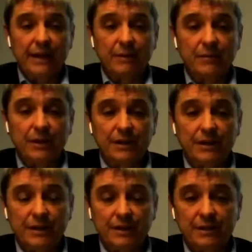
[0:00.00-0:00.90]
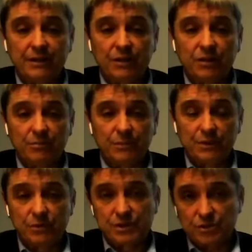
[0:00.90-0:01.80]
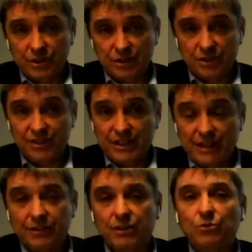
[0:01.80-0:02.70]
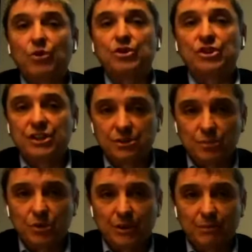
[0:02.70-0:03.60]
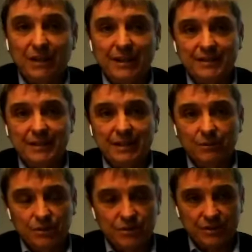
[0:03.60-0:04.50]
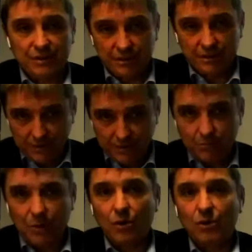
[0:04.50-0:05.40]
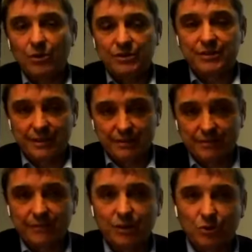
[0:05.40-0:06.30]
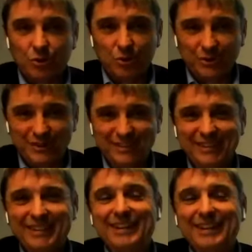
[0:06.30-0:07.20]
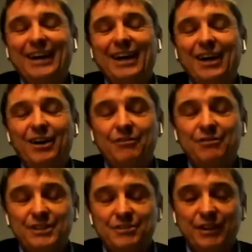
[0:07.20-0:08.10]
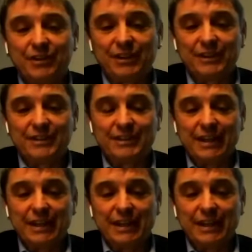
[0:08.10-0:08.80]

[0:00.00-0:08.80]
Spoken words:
I think the government restrictions that they're rushing to put in place now just to pause the growth of this variant